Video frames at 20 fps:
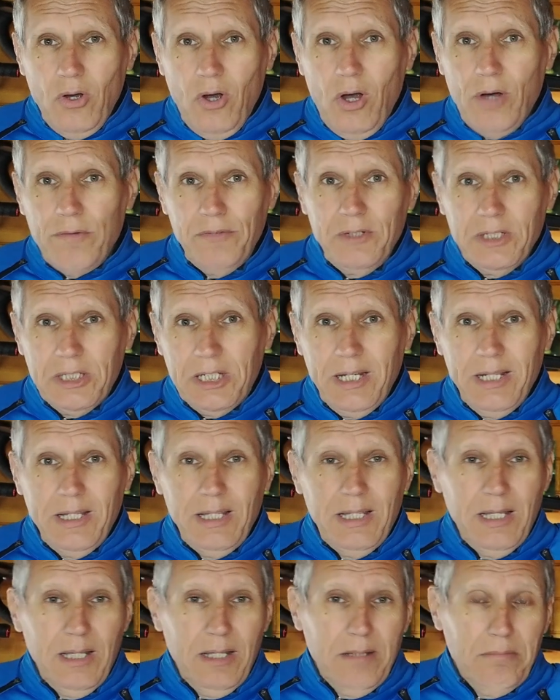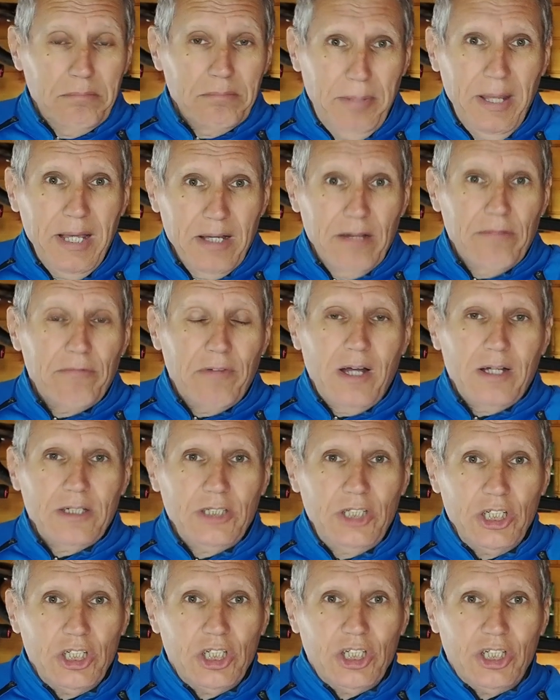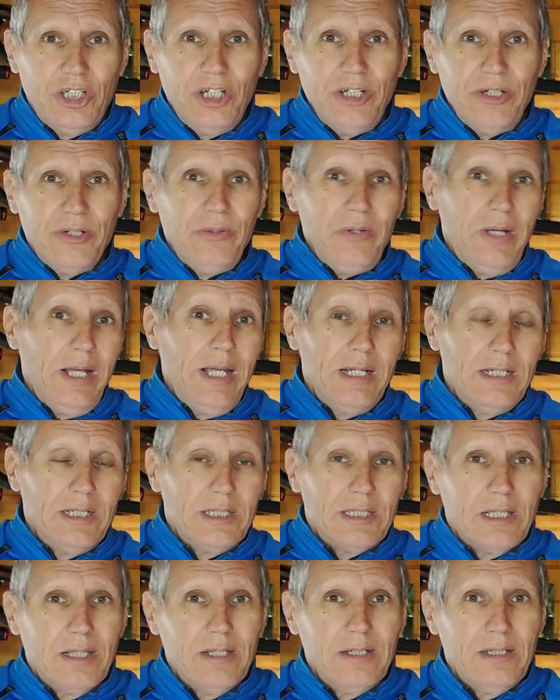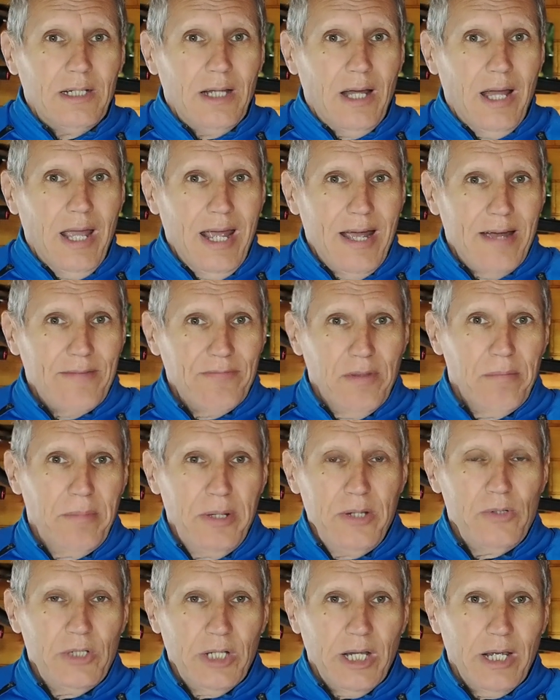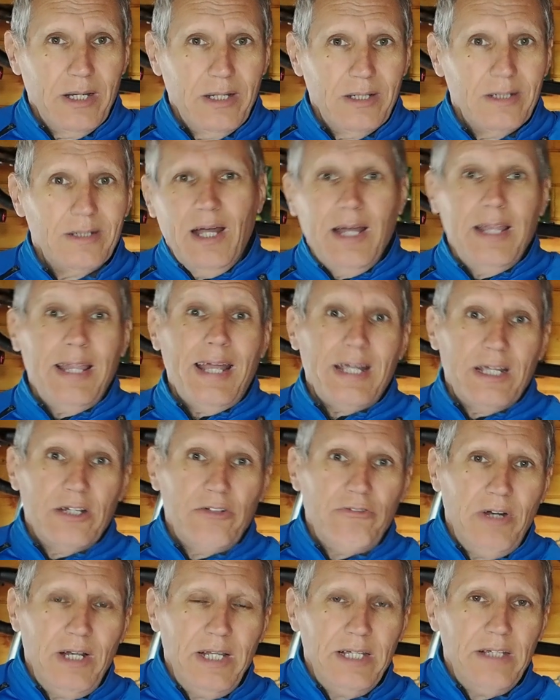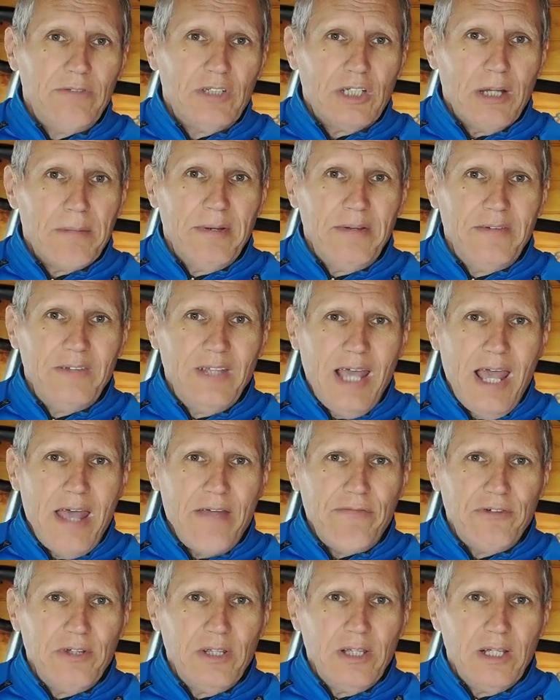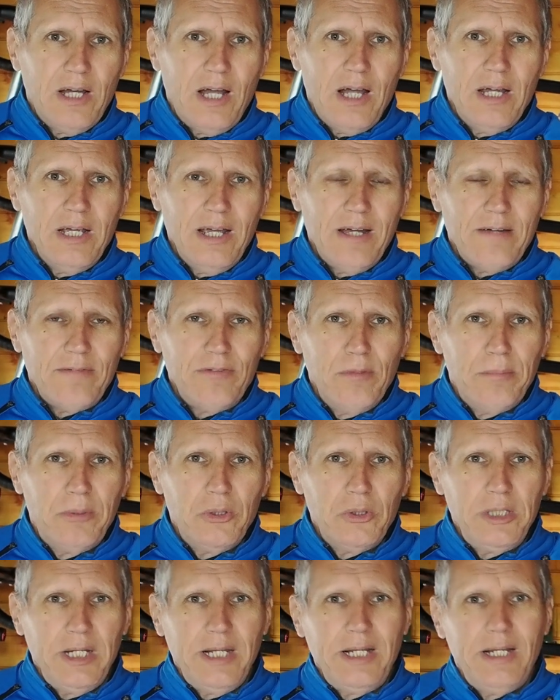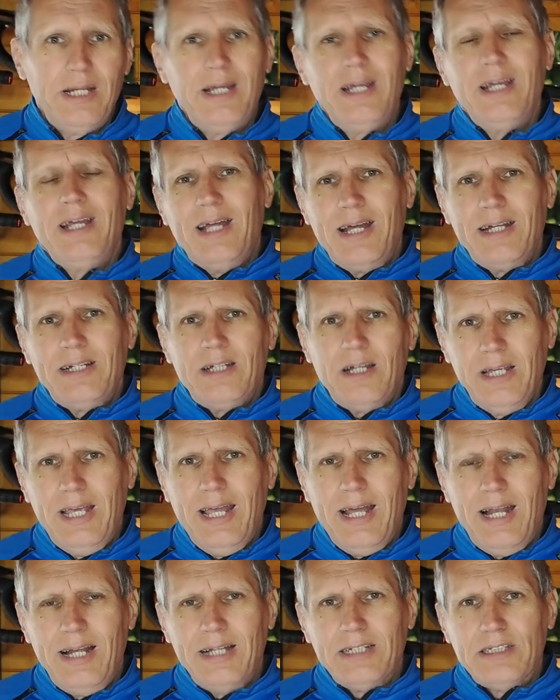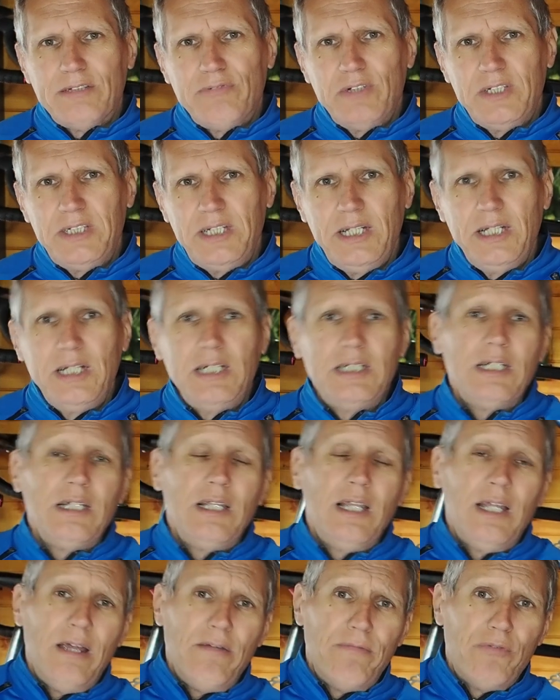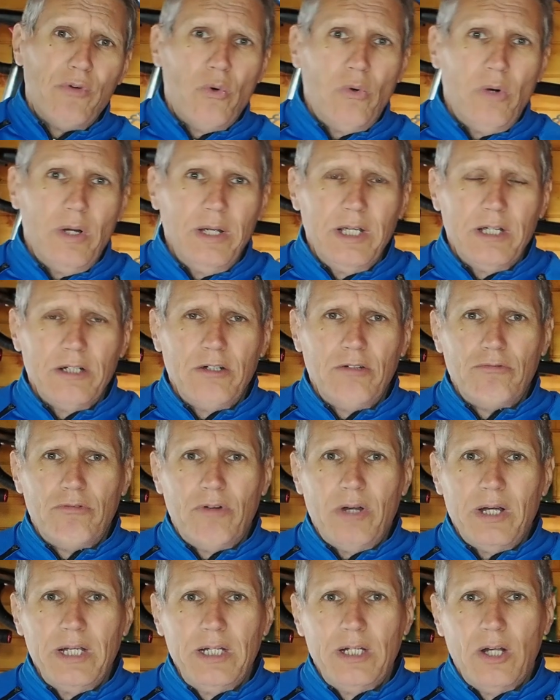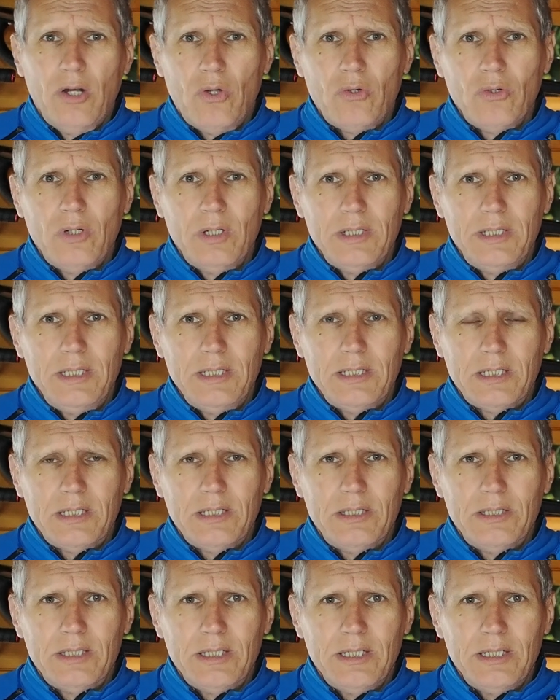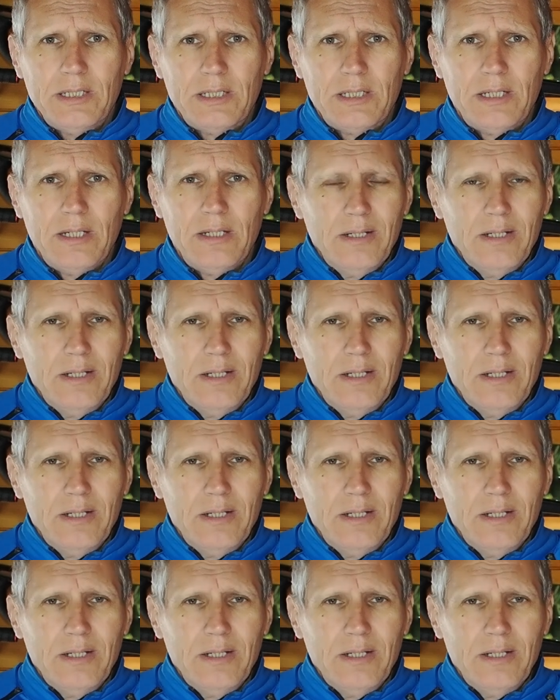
Obviously, the big advantage too is that I have the motor, and that can relieve some of the effort that I have to put in, and I get less fatigued, therefore I can ride longer distances.